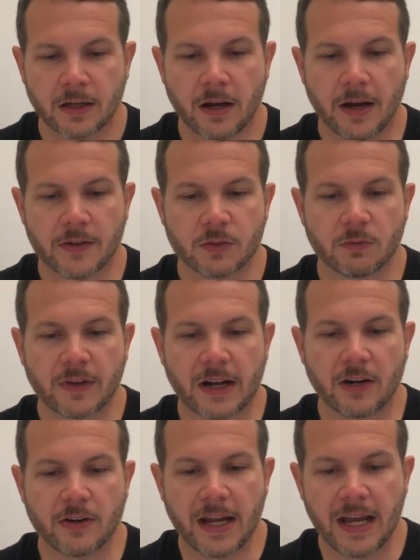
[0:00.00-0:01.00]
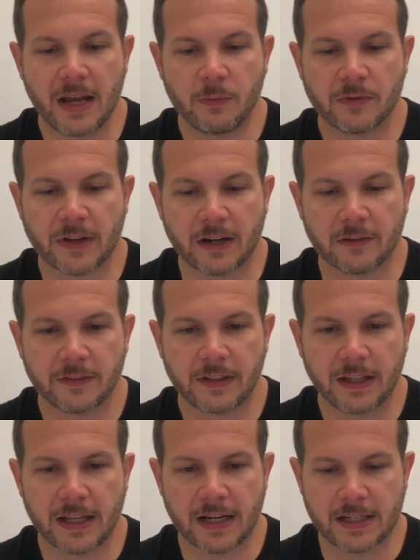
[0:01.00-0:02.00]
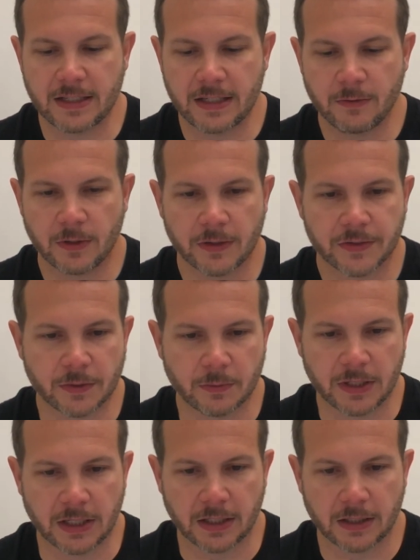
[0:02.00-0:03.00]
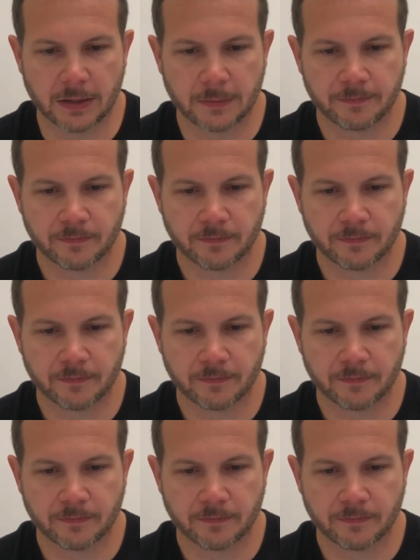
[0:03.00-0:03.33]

All right, so we've got our name, we've got our VLAN ID. What else did we need?